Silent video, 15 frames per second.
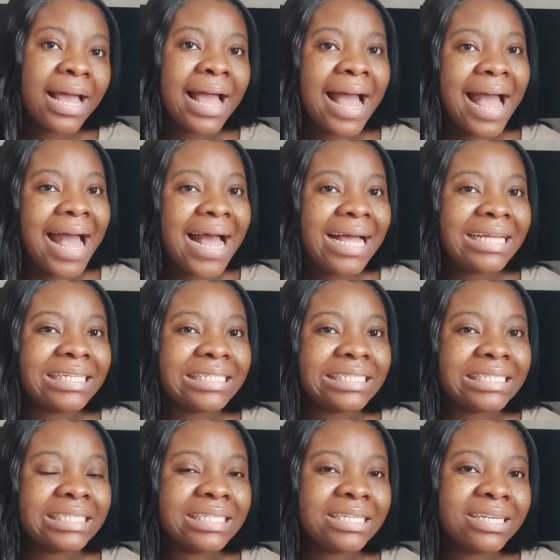
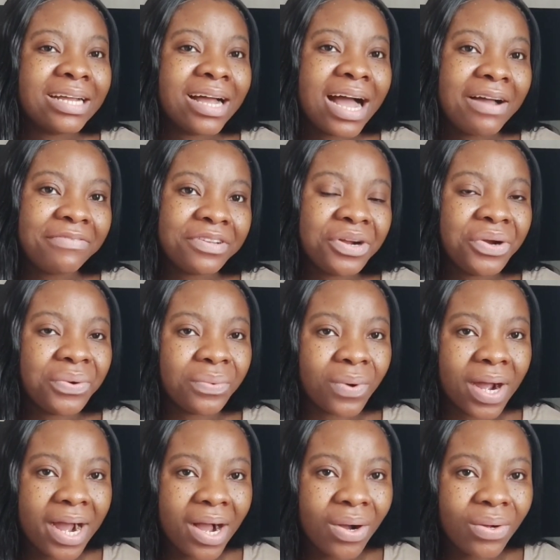and after a
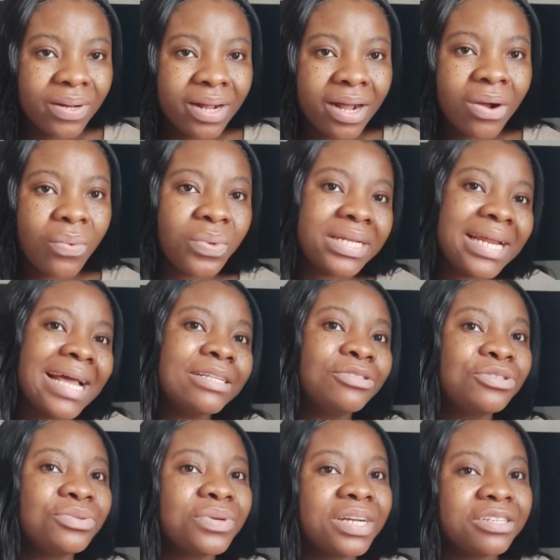while we then
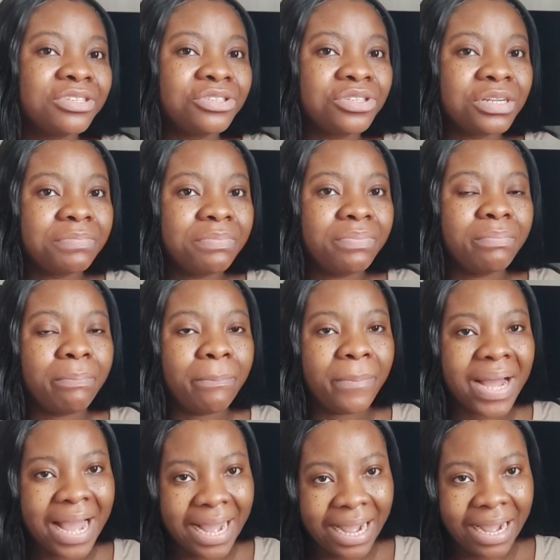took a trip
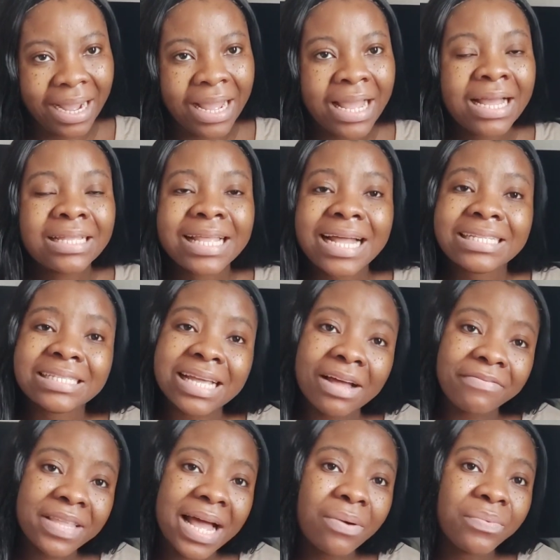back. That's
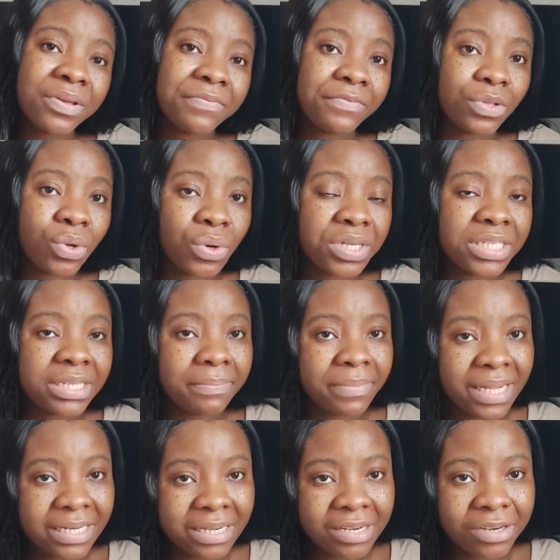after we've done the
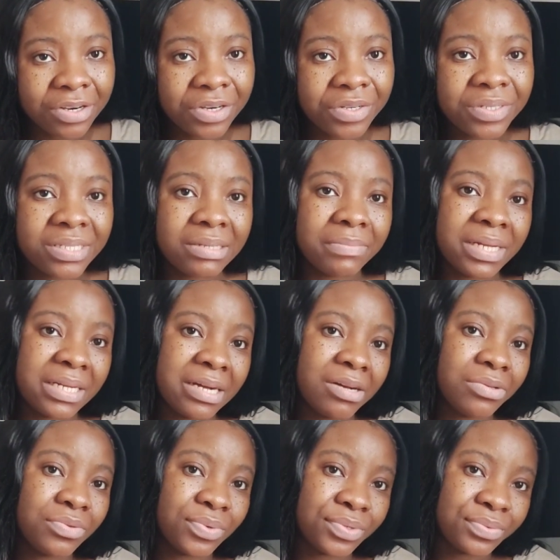
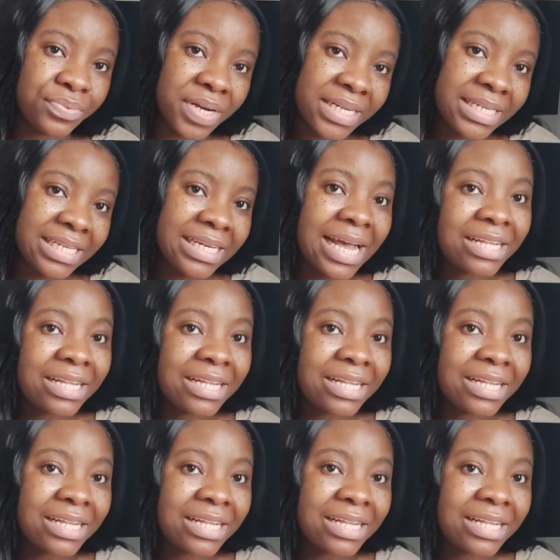medicals was ready